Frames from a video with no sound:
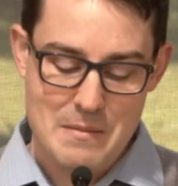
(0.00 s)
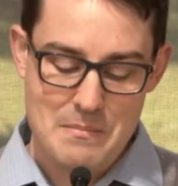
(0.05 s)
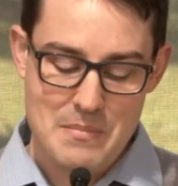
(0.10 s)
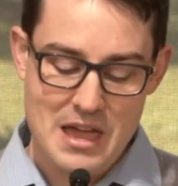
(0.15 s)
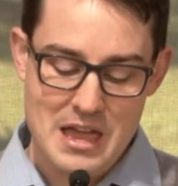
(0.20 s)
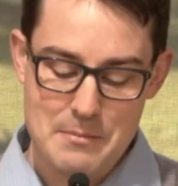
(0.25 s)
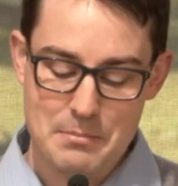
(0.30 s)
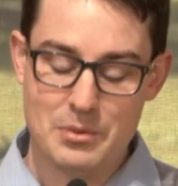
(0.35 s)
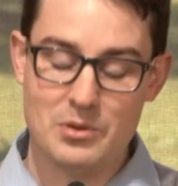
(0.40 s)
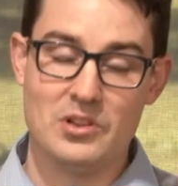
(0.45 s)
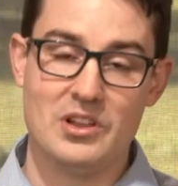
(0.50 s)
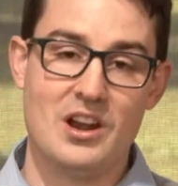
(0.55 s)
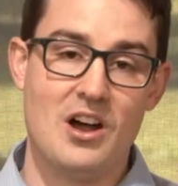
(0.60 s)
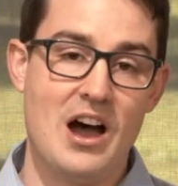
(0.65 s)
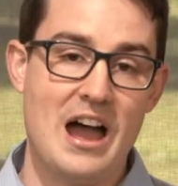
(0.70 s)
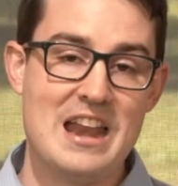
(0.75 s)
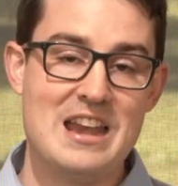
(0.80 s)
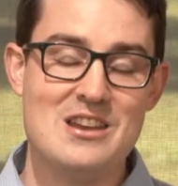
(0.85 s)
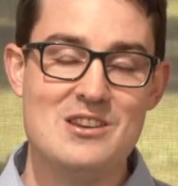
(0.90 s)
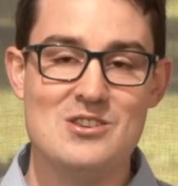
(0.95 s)
people that
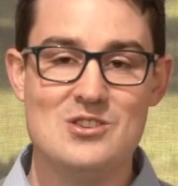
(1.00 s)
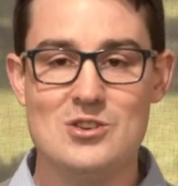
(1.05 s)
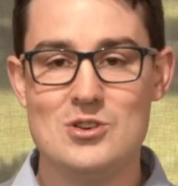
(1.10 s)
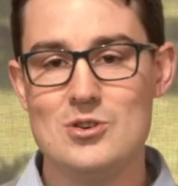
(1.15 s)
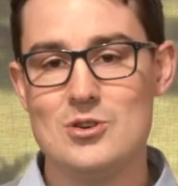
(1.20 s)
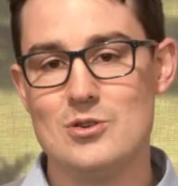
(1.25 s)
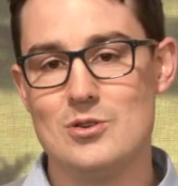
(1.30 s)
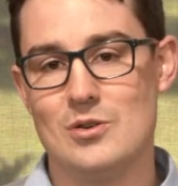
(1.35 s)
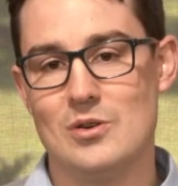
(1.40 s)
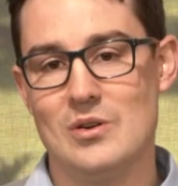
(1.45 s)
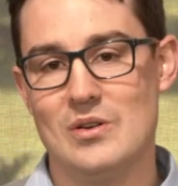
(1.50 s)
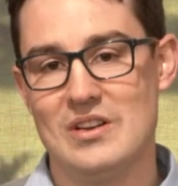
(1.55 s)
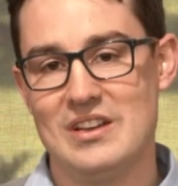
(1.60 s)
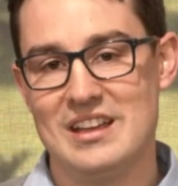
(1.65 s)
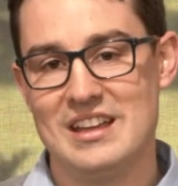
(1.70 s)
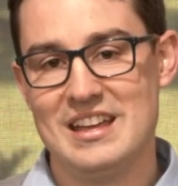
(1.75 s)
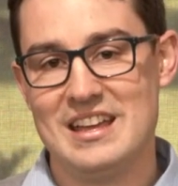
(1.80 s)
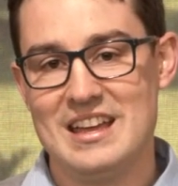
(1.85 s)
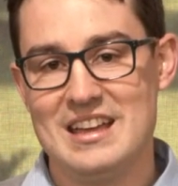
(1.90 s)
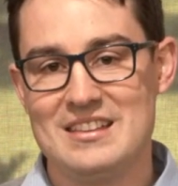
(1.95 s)
I knew
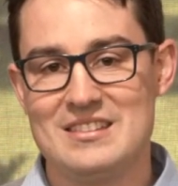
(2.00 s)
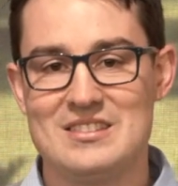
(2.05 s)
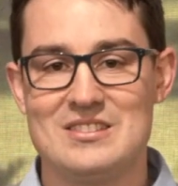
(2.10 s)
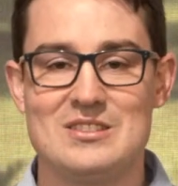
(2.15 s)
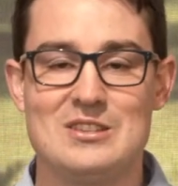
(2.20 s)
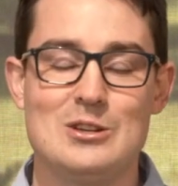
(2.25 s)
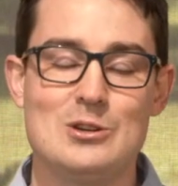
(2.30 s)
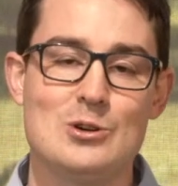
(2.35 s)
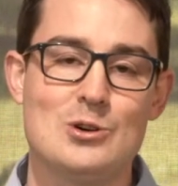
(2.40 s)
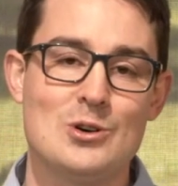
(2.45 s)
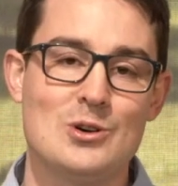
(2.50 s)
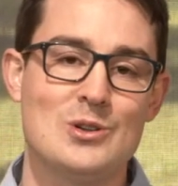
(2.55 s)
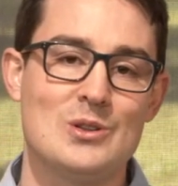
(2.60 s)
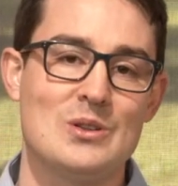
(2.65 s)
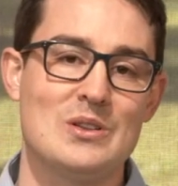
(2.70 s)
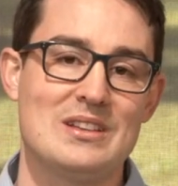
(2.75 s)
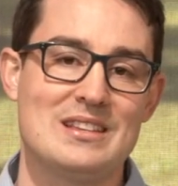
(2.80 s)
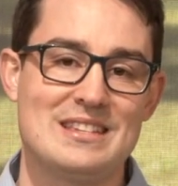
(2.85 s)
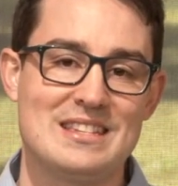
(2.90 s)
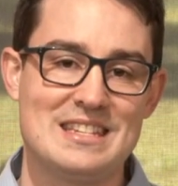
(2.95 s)

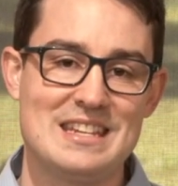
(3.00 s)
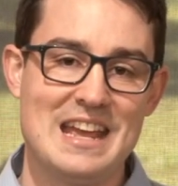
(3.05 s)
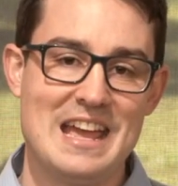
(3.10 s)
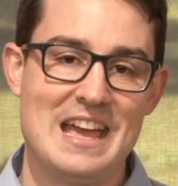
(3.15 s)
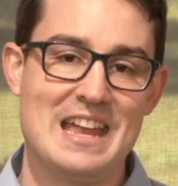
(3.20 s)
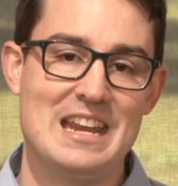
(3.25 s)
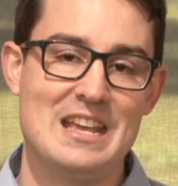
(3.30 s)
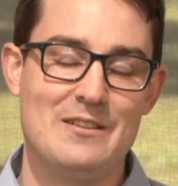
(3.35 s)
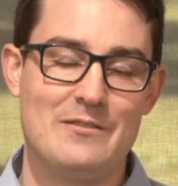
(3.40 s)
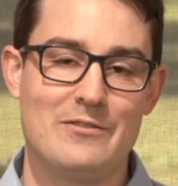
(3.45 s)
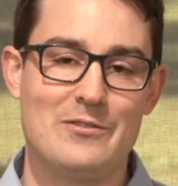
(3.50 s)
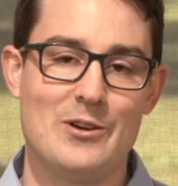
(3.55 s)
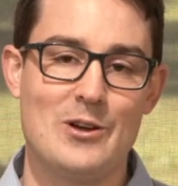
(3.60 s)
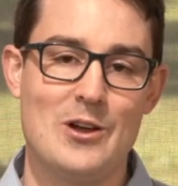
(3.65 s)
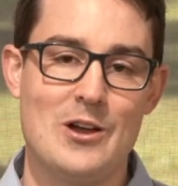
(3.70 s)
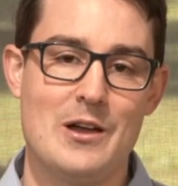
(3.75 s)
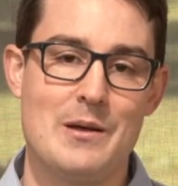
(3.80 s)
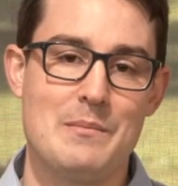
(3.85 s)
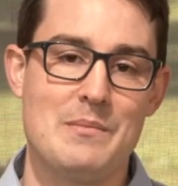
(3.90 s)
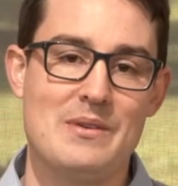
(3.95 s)
still standing
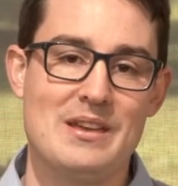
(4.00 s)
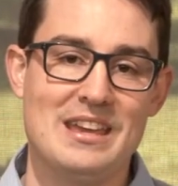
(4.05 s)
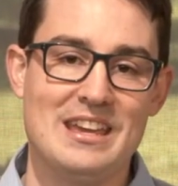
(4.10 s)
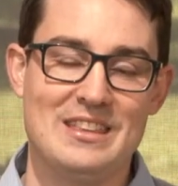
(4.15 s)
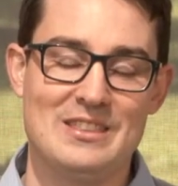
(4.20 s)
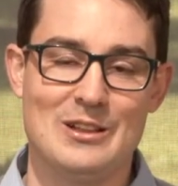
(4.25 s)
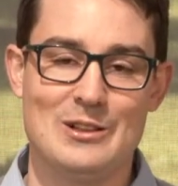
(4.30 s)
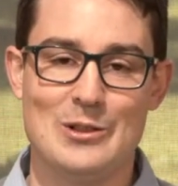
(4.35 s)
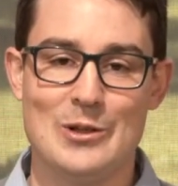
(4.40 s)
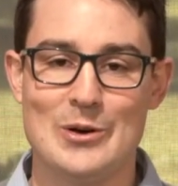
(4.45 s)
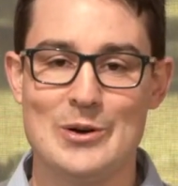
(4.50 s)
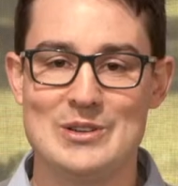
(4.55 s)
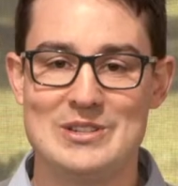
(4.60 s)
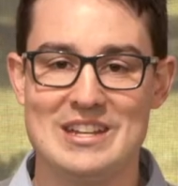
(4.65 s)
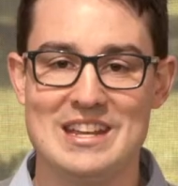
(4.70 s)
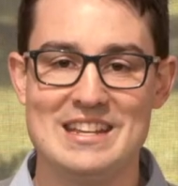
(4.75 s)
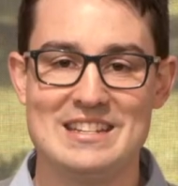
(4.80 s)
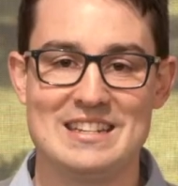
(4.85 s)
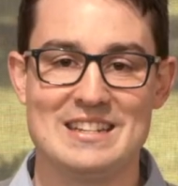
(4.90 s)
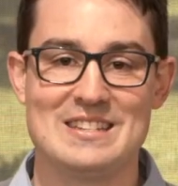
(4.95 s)
firm in the Lord
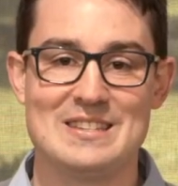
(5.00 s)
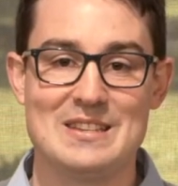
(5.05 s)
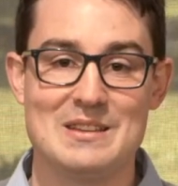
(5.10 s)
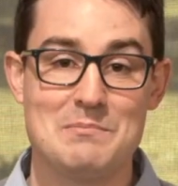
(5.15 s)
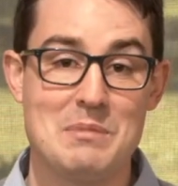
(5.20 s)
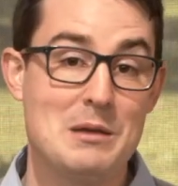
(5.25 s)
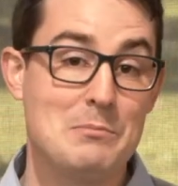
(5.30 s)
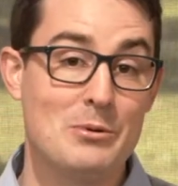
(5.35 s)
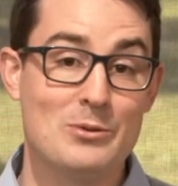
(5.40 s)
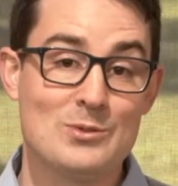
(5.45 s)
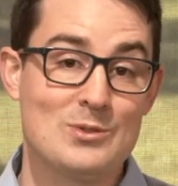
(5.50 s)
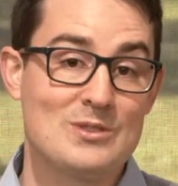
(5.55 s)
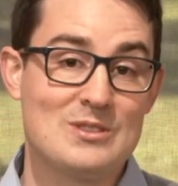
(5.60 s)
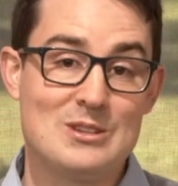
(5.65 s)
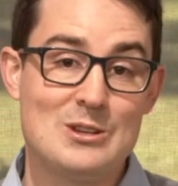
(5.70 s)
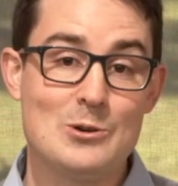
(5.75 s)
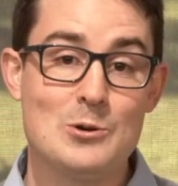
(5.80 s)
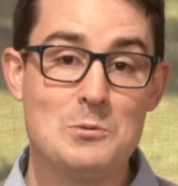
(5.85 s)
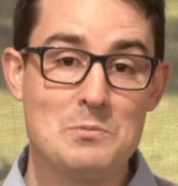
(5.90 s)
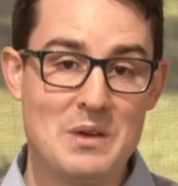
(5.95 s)
Jesus. People
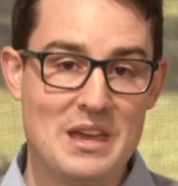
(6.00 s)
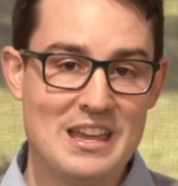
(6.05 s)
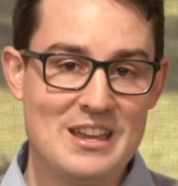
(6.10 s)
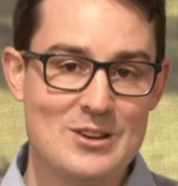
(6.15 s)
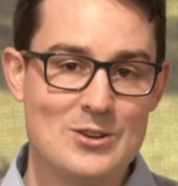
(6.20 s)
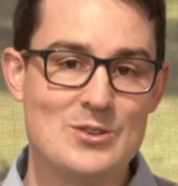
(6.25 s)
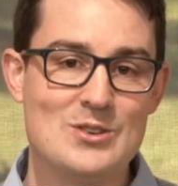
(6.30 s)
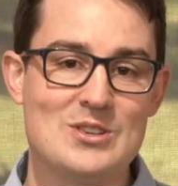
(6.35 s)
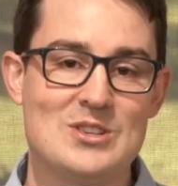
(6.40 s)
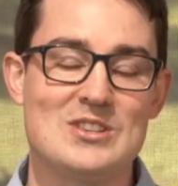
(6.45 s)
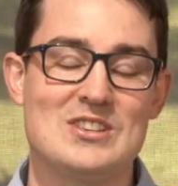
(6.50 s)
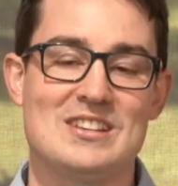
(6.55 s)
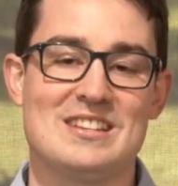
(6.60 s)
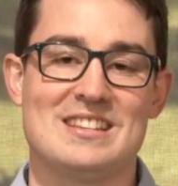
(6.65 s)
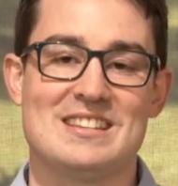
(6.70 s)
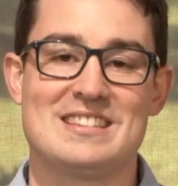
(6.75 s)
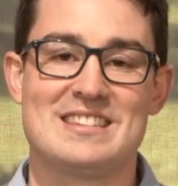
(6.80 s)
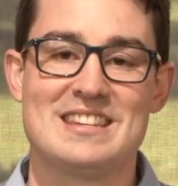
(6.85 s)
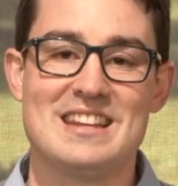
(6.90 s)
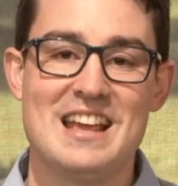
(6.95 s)
still being
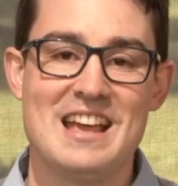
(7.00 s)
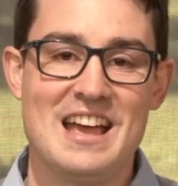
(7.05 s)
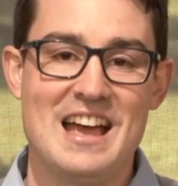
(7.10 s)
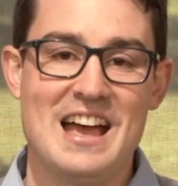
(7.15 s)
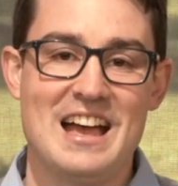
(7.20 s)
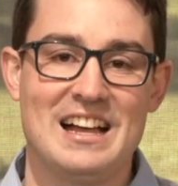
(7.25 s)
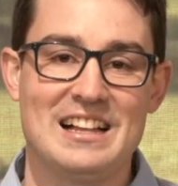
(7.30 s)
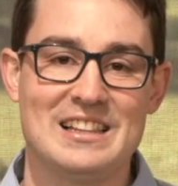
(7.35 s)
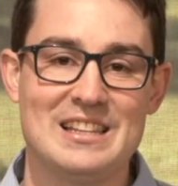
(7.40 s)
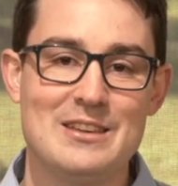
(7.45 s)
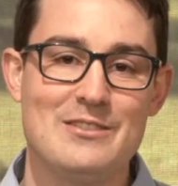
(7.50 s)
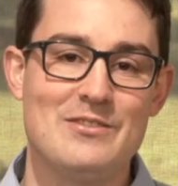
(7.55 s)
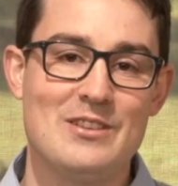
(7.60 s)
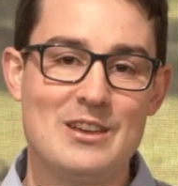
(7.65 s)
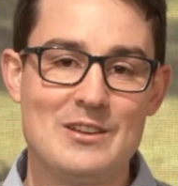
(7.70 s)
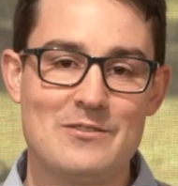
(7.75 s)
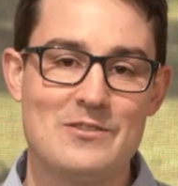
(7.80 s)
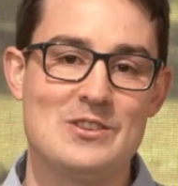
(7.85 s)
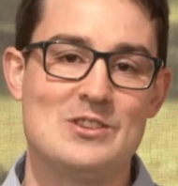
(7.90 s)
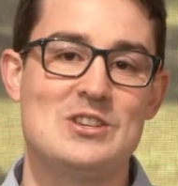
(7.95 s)
Christians,
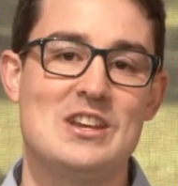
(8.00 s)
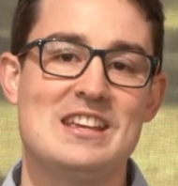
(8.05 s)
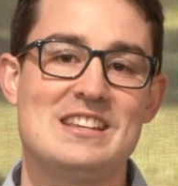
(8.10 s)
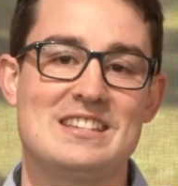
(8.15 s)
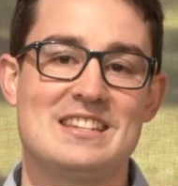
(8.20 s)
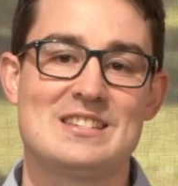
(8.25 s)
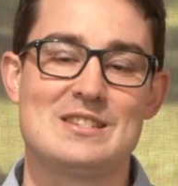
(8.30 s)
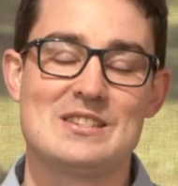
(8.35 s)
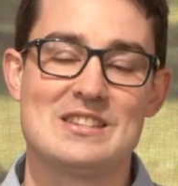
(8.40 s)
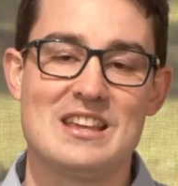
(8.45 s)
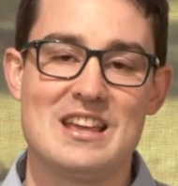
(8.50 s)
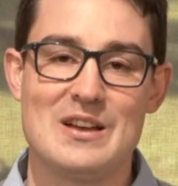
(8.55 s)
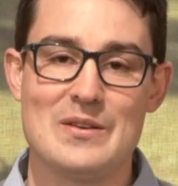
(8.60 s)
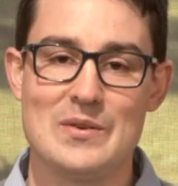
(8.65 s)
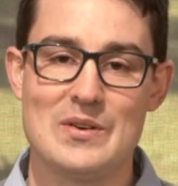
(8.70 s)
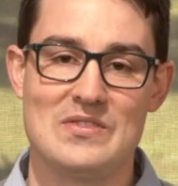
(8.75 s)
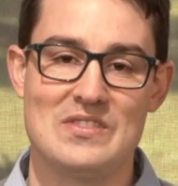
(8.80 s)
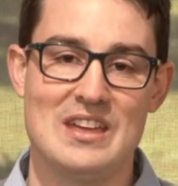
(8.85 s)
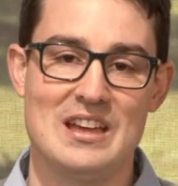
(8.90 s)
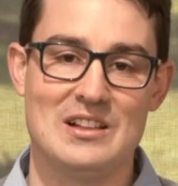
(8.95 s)
living for Jesus
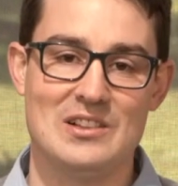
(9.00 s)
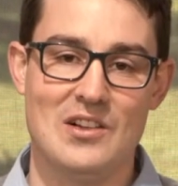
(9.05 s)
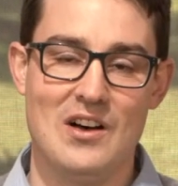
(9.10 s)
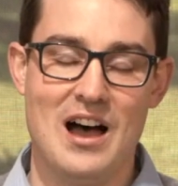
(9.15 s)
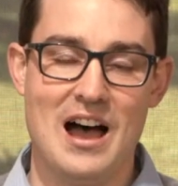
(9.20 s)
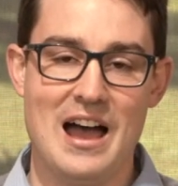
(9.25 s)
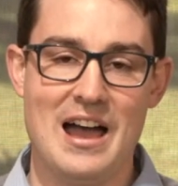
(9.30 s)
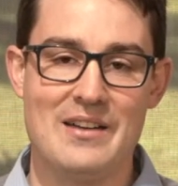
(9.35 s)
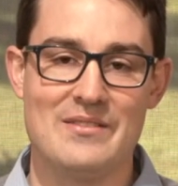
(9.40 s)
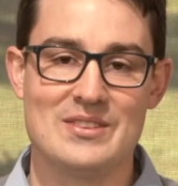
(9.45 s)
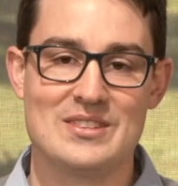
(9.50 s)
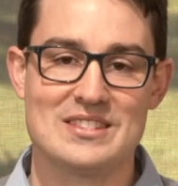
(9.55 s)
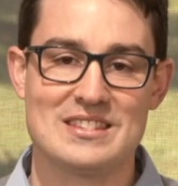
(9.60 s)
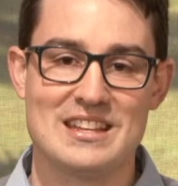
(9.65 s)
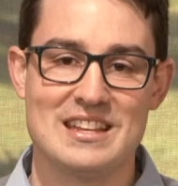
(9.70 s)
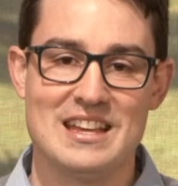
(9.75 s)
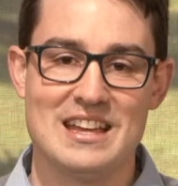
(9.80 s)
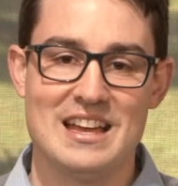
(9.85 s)
with their lives,